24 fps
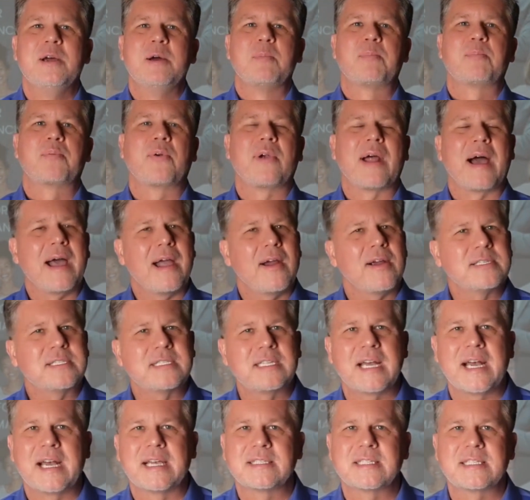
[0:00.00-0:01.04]

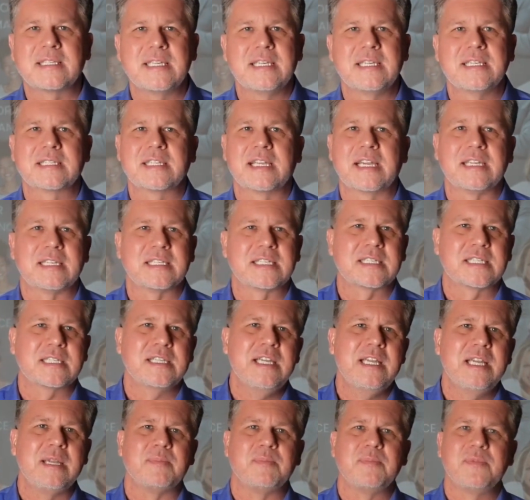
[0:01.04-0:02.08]
Prioritize things like
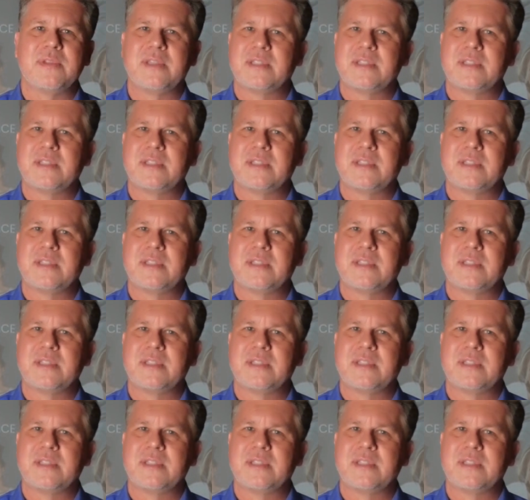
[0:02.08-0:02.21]
sleep.